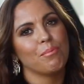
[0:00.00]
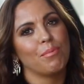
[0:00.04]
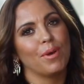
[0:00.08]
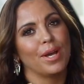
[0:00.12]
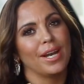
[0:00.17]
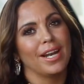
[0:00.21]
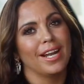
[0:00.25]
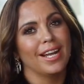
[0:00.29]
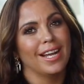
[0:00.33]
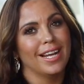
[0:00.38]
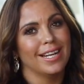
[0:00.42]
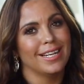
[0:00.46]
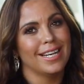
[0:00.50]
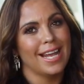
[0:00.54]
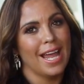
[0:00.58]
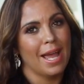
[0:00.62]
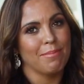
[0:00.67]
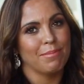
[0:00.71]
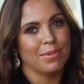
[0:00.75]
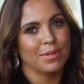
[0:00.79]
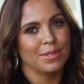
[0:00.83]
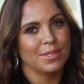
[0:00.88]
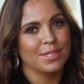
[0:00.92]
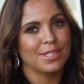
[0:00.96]
but it
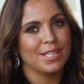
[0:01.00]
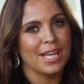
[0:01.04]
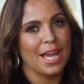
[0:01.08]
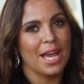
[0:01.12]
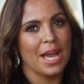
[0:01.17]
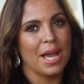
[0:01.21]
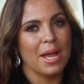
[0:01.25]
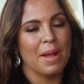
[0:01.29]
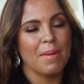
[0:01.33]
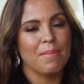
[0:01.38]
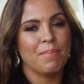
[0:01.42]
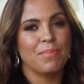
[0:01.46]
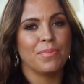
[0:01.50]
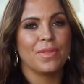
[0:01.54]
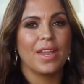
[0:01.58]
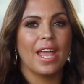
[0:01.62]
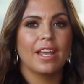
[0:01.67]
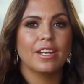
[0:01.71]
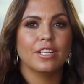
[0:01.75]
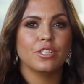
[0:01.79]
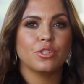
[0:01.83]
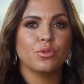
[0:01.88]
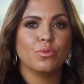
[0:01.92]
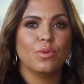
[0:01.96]
happens, and
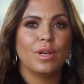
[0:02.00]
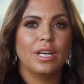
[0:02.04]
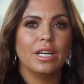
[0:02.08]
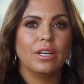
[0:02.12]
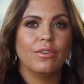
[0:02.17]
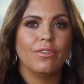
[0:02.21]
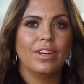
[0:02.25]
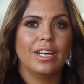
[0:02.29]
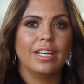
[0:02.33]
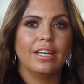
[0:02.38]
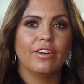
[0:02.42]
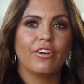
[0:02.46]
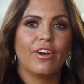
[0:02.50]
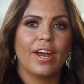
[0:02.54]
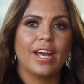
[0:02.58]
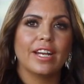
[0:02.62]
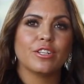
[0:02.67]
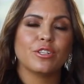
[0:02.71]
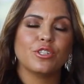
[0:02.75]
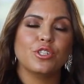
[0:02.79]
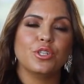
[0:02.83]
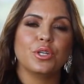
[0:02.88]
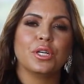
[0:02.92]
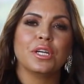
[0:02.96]
it's really, really great
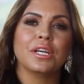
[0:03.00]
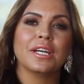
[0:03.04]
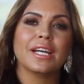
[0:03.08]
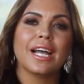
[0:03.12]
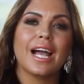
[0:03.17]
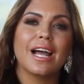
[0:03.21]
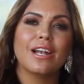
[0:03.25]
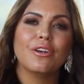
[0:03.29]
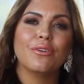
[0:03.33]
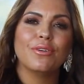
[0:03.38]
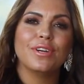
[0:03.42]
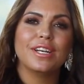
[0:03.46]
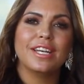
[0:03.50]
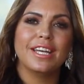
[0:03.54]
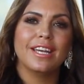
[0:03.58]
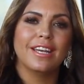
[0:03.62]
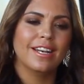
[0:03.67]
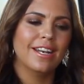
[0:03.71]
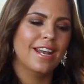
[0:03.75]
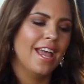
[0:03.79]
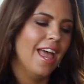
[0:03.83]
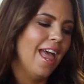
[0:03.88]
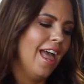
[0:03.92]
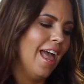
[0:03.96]
because you can color it
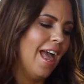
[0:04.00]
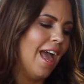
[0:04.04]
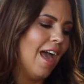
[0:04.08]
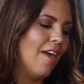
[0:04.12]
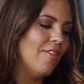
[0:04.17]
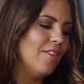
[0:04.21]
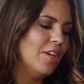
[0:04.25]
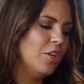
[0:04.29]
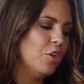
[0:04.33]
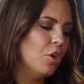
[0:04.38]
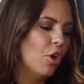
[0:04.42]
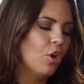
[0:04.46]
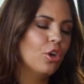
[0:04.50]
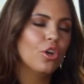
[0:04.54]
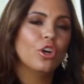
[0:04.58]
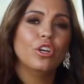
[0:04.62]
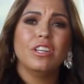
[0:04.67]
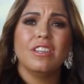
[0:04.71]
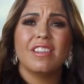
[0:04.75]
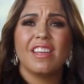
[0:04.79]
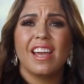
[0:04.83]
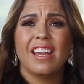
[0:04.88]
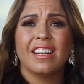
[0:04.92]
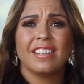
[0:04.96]
in. And then not
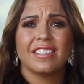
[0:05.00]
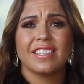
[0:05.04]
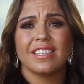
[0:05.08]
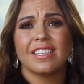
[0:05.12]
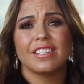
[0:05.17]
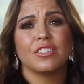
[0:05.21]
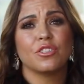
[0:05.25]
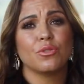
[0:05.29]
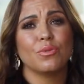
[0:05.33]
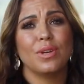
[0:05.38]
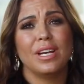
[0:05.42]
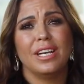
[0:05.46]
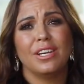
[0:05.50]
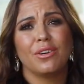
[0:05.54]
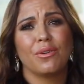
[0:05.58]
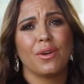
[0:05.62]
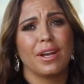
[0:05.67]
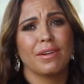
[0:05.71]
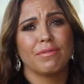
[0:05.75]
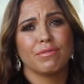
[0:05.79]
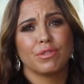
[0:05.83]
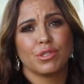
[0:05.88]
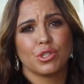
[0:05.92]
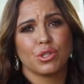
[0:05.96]
only that, it's really
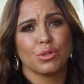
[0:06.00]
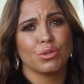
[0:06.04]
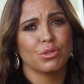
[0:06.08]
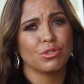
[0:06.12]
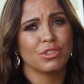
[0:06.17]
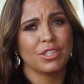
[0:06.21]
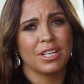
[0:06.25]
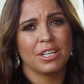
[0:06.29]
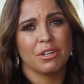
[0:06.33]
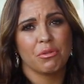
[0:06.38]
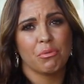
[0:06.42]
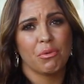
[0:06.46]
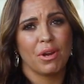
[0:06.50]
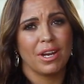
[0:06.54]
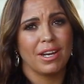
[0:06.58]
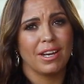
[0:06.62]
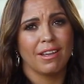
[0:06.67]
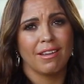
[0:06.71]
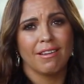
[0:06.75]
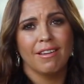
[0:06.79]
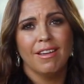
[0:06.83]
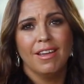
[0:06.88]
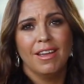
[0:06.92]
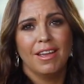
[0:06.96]
great for children at a
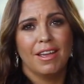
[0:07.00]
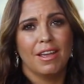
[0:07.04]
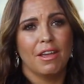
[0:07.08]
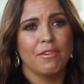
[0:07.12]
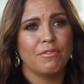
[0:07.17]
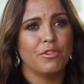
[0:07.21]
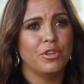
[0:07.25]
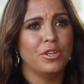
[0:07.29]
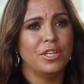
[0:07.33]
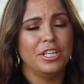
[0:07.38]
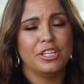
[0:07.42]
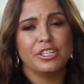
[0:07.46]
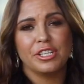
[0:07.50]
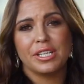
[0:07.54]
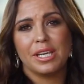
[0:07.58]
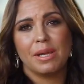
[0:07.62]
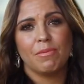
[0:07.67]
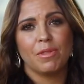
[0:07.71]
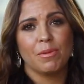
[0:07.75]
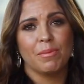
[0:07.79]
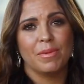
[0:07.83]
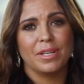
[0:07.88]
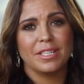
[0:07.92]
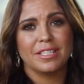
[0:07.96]
wedding. If you need to
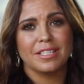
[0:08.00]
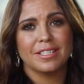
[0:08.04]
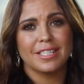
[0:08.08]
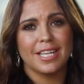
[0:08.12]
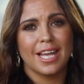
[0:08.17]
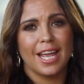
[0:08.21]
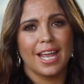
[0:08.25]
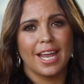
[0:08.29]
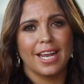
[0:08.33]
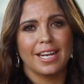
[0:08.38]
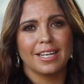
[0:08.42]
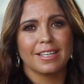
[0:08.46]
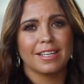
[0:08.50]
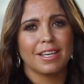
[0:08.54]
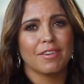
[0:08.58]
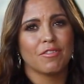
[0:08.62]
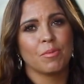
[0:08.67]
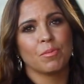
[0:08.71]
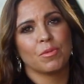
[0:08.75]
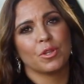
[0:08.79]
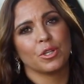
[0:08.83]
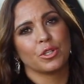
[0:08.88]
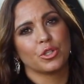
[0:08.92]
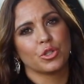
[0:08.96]
keep them entertained, give
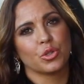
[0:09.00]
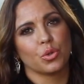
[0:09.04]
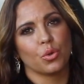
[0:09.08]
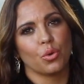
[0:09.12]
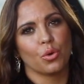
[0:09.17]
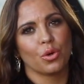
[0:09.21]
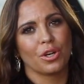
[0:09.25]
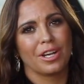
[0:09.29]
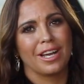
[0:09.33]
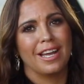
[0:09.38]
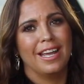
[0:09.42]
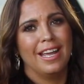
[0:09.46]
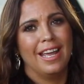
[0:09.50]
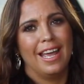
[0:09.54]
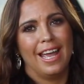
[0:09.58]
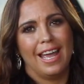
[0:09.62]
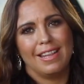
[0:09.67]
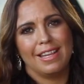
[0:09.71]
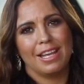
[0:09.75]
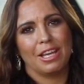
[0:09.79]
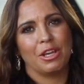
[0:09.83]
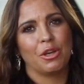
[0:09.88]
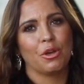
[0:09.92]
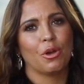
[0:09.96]
them the chalk
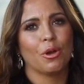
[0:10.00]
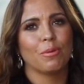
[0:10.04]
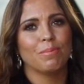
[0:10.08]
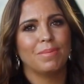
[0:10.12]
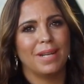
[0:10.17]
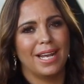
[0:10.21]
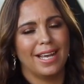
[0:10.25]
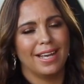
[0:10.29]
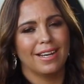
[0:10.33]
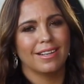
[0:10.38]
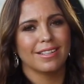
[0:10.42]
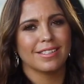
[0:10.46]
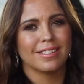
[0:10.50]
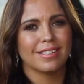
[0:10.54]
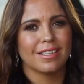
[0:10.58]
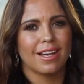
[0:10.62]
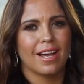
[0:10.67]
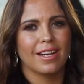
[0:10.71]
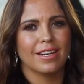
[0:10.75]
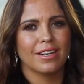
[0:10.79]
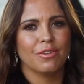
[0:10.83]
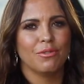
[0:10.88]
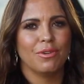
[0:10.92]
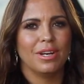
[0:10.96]
and they can go play
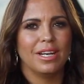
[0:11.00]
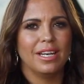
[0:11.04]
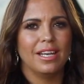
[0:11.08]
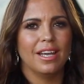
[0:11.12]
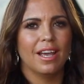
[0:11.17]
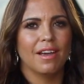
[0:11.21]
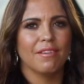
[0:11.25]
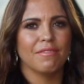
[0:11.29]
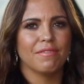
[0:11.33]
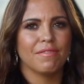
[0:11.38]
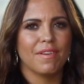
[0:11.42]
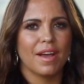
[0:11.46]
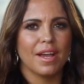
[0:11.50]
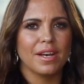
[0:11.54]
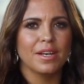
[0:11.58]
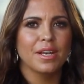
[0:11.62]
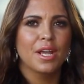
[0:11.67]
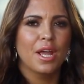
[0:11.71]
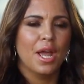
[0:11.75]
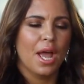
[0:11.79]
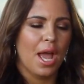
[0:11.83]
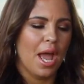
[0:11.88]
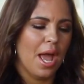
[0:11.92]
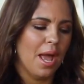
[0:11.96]
outside and really have fun.
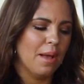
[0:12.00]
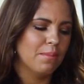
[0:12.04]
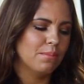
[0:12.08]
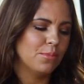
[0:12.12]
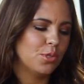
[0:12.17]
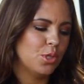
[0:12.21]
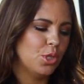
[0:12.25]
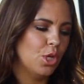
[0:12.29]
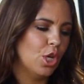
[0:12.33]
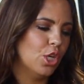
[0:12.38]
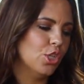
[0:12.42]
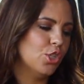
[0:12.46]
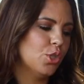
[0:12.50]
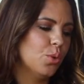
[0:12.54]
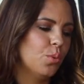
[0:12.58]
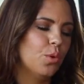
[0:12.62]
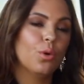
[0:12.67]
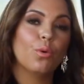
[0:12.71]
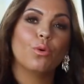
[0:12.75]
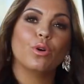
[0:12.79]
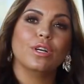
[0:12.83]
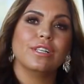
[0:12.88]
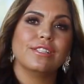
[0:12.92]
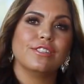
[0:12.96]
So
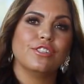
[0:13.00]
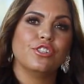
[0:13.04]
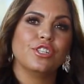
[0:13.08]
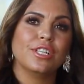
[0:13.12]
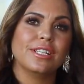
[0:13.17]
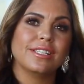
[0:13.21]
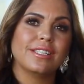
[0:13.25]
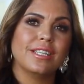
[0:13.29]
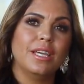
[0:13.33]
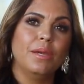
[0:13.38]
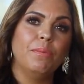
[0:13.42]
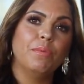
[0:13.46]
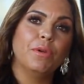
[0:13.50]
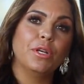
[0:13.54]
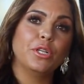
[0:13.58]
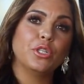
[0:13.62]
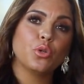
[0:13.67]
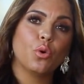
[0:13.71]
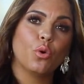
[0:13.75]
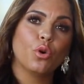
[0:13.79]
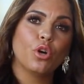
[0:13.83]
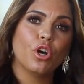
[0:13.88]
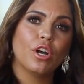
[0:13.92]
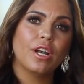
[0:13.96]
we always suggest keeping
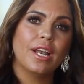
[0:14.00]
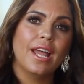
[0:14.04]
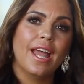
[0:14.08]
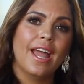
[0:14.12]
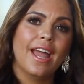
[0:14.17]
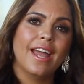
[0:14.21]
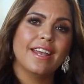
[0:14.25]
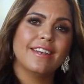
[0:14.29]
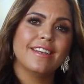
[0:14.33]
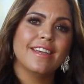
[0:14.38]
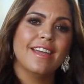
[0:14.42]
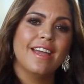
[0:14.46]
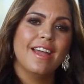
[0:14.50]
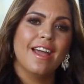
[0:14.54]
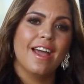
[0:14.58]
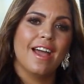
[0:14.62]
chalk on hand.